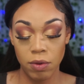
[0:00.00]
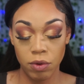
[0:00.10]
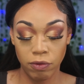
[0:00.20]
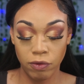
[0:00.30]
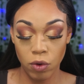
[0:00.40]
with
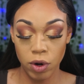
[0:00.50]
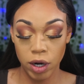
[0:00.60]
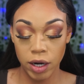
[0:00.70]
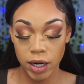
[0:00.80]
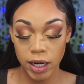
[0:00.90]

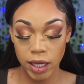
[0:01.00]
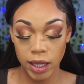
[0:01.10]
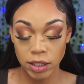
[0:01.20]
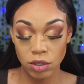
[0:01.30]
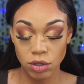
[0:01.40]
4, and I
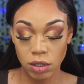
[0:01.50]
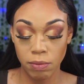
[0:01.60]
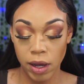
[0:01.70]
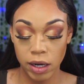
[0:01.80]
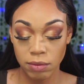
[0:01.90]
like to use the
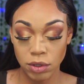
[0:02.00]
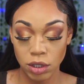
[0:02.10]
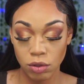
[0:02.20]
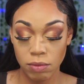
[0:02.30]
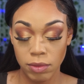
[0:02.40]
bottom
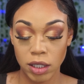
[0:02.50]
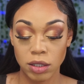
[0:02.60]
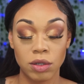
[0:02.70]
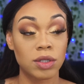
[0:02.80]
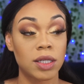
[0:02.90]
2 and mix
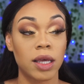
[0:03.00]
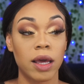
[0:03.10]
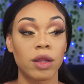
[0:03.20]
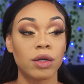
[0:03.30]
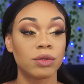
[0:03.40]
those
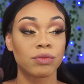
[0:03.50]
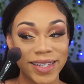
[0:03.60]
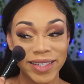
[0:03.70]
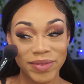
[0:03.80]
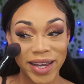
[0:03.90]
together because
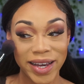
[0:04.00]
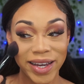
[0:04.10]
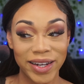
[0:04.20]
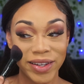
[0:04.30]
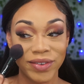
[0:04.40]
I'm
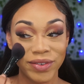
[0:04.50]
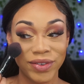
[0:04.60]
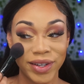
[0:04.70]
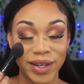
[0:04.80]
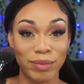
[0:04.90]
kind of
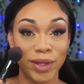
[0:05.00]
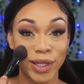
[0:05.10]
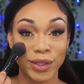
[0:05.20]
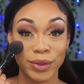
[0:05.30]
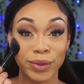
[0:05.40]
a
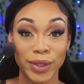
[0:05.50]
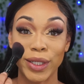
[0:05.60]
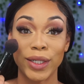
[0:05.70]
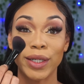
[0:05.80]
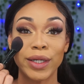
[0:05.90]
blush whore.